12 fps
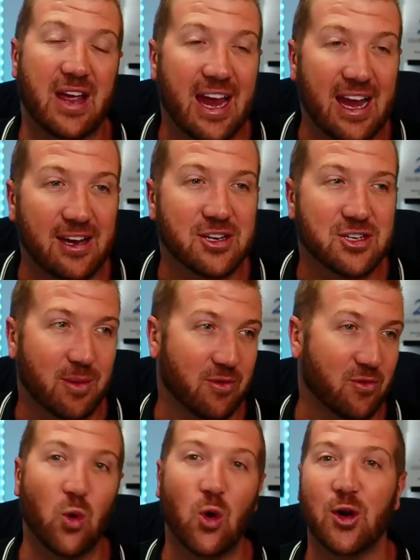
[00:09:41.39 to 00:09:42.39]
any type
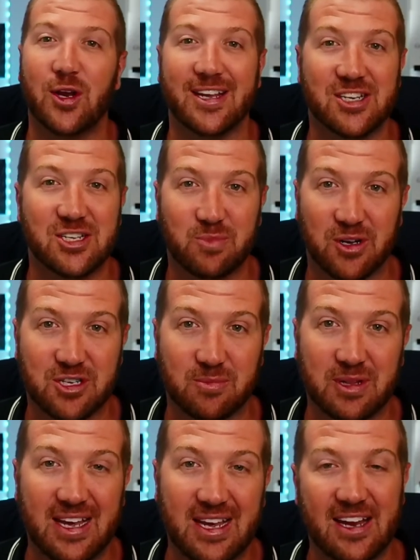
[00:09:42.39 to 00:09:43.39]
of wording as you
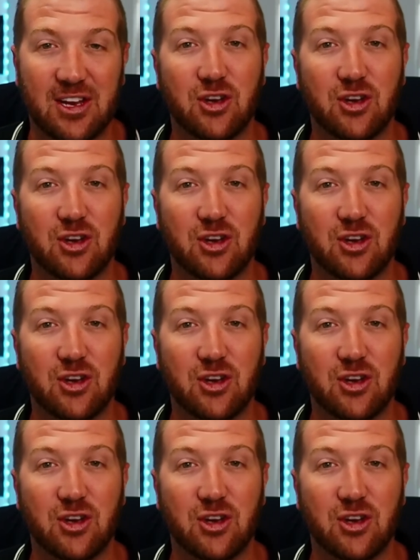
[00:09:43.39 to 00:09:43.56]
possibly can.